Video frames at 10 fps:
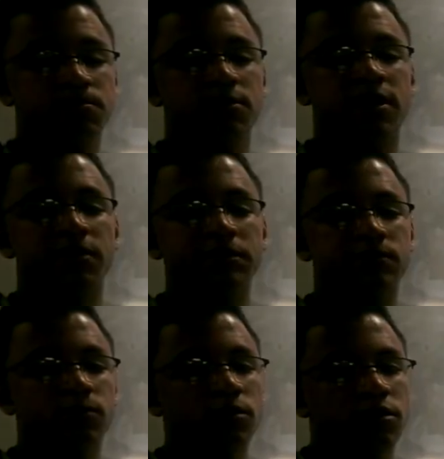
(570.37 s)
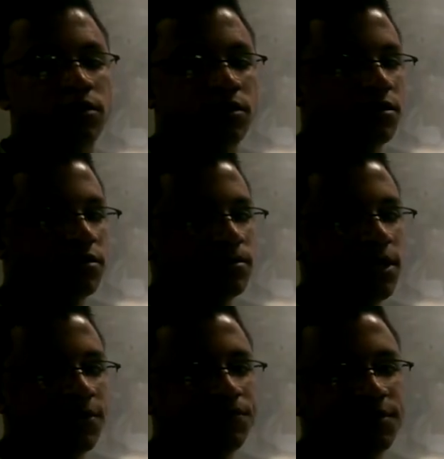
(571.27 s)
perhaps more
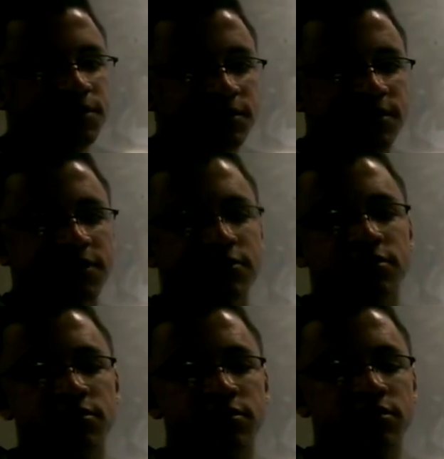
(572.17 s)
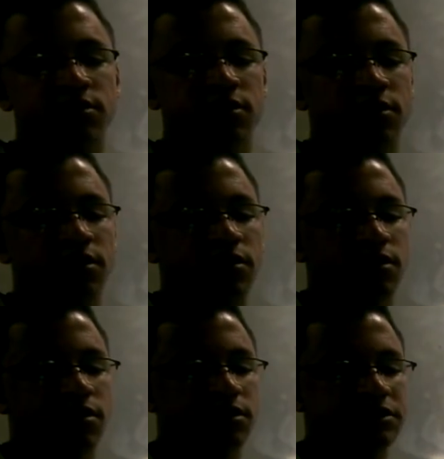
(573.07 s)
county sectors,
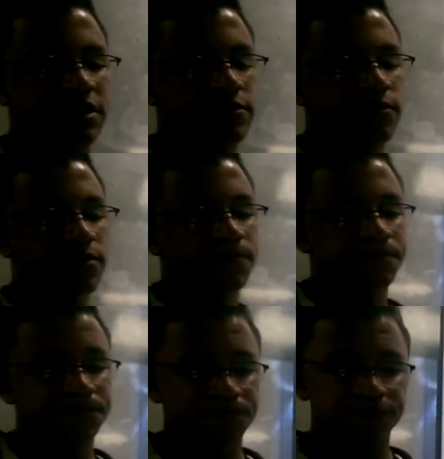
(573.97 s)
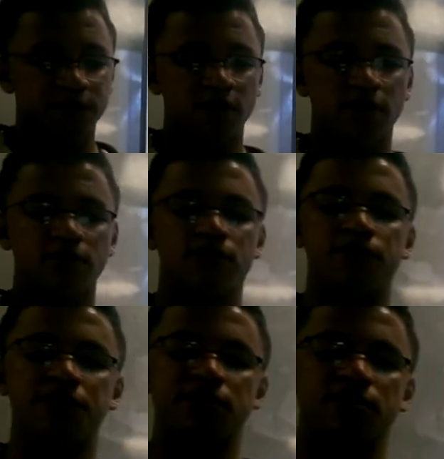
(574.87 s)
etc.
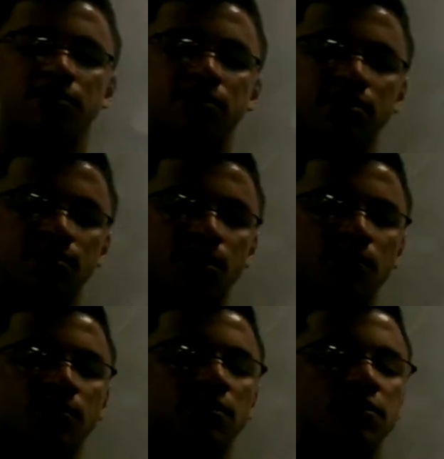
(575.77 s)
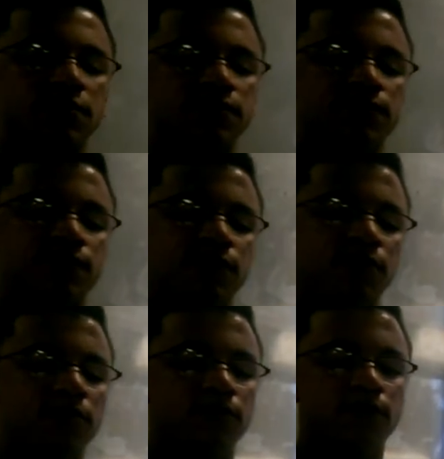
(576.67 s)
Decreasing the amount of
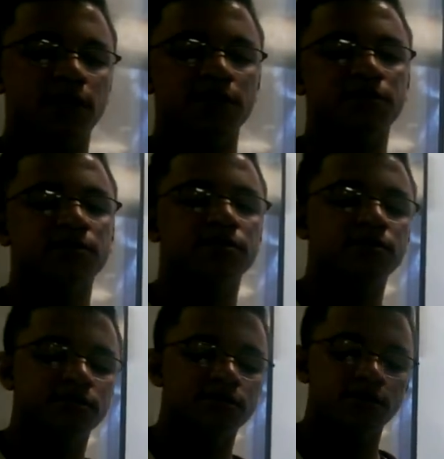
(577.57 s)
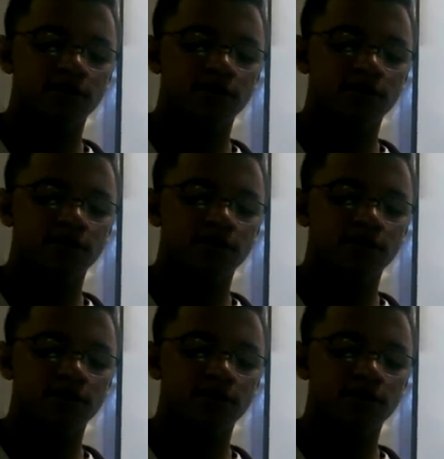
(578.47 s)
locations,